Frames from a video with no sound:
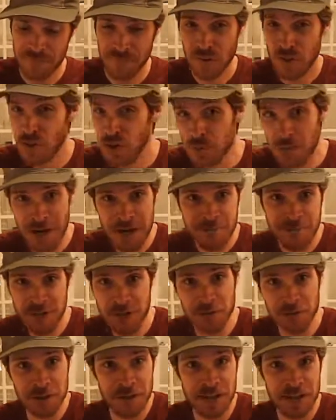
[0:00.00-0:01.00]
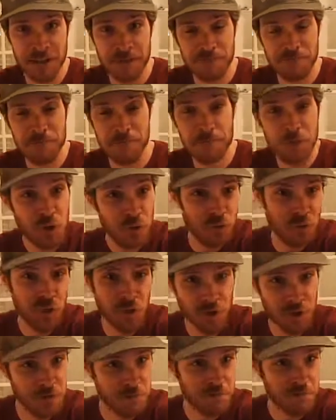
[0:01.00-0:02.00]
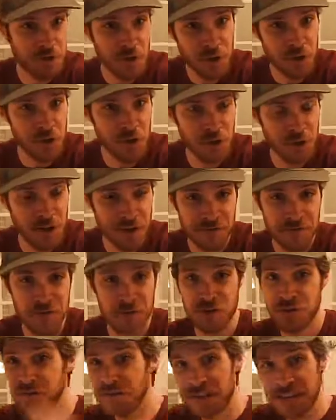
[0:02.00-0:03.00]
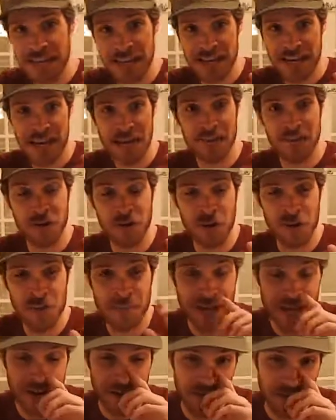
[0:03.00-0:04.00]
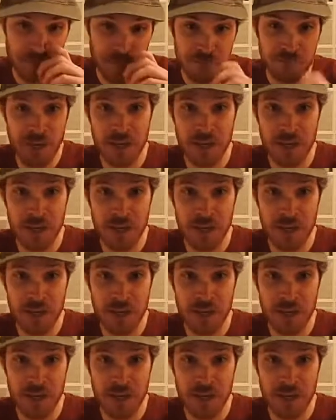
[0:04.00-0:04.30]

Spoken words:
You might be able to like mute your computer if you can't have it on in the background,